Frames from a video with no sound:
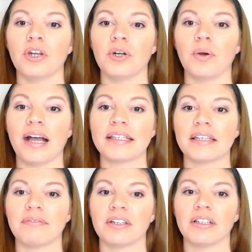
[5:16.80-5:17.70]

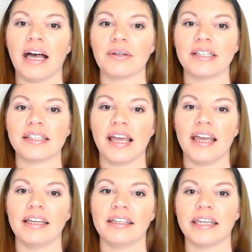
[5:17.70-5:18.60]
as if the cloud is
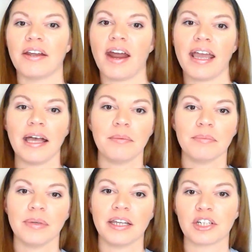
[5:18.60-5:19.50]
saying, here I
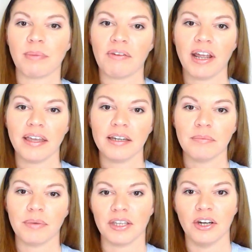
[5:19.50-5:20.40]
am, here's my
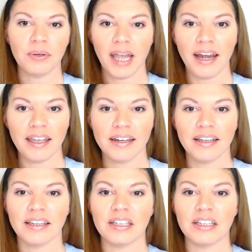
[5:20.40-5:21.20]
rain, but you don't get it.